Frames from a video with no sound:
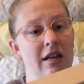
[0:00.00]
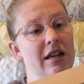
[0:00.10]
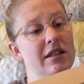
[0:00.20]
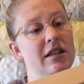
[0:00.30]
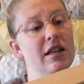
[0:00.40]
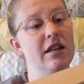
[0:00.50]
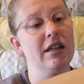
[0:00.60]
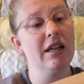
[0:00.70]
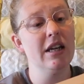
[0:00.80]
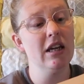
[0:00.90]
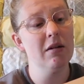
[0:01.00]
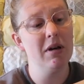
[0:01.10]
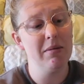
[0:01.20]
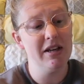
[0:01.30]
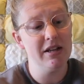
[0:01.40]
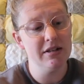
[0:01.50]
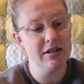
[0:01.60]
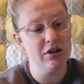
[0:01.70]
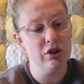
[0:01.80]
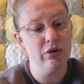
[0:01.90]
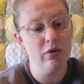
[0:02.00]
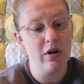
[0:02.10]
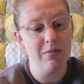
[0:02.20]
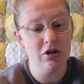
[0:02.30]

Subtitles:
It's the Key Babies 2-in-1